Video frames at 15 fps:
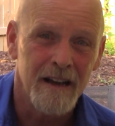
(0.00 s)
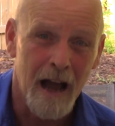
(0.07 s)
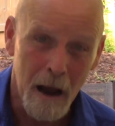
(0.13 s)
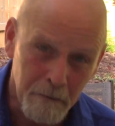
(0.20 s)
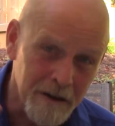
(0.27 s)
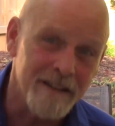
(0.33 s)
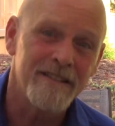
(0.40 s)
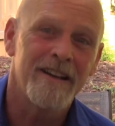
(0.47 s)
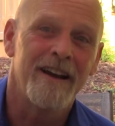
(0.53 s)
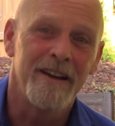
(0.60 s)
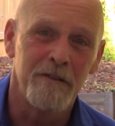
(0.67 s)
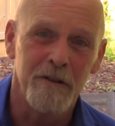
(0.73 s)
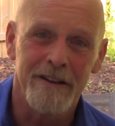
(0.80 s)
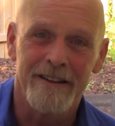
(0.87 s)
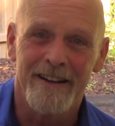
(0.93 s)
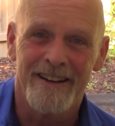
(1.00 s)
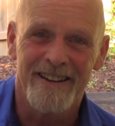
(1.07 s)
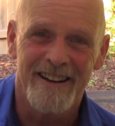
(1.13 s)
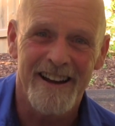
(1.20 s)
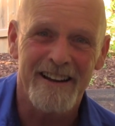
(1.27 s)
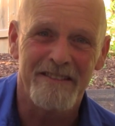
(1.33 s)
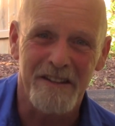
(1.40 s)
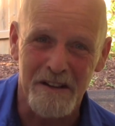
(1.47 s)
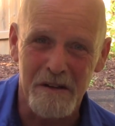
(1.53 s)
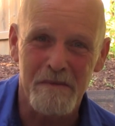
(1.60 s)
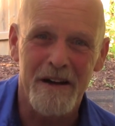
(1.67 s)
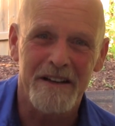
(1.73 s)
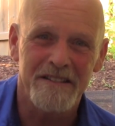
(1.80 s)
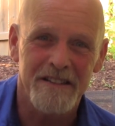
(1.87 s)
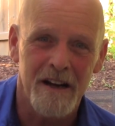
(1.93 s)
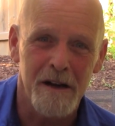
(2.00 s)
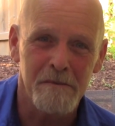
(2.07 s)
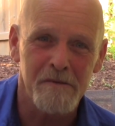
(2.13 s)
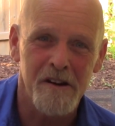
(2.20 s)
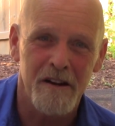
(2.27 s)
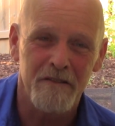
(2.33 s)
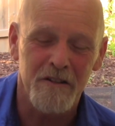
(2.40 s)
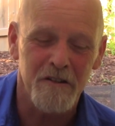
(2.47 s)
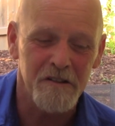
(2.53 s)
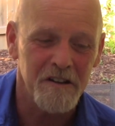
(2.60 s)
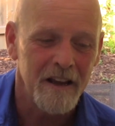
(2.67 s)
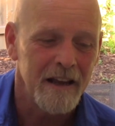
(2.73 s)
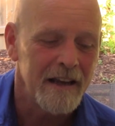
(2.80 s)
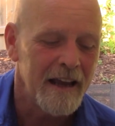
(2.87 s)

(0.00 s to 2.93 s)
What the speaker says: I'm going to tell you what the hell I think about Tom Jeffers.